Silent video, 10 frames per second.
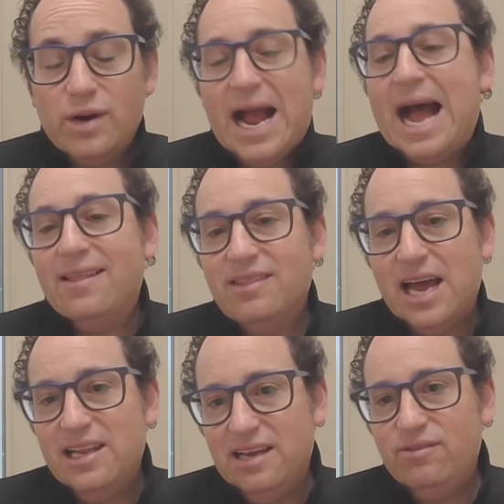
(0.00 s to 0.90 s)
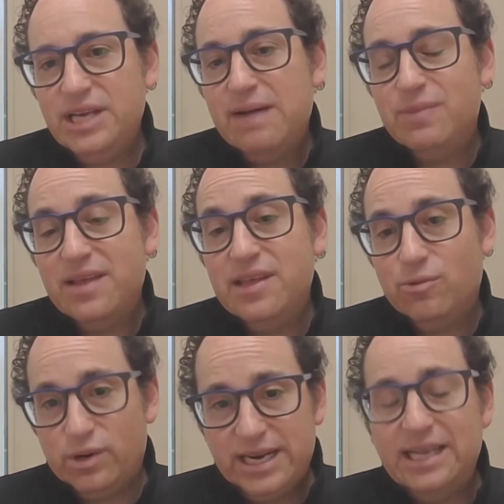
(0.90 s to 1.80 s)
at that level yet, but I think
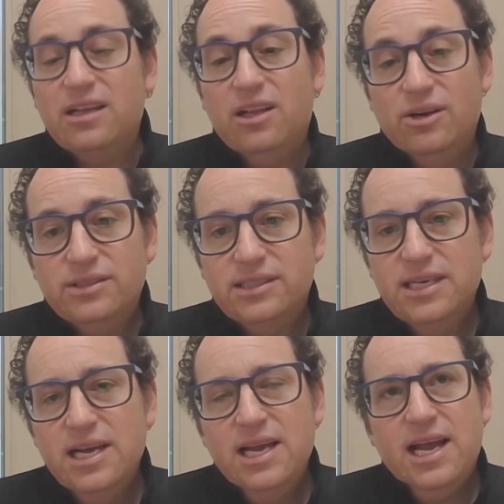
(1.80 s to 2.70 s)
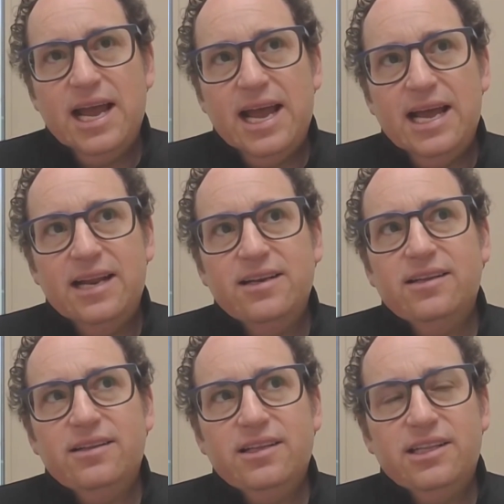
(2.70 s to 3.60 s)
we're getting close.
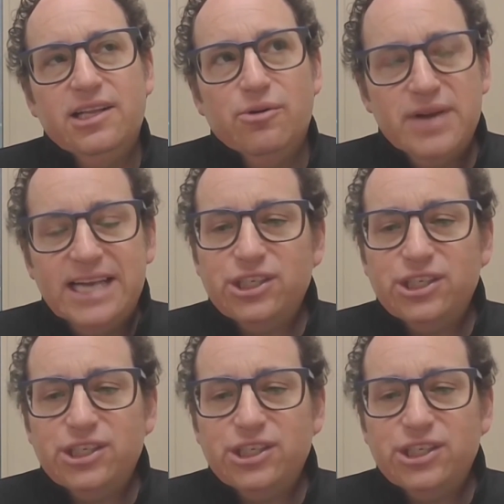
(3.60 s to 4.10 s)
And, you know, nature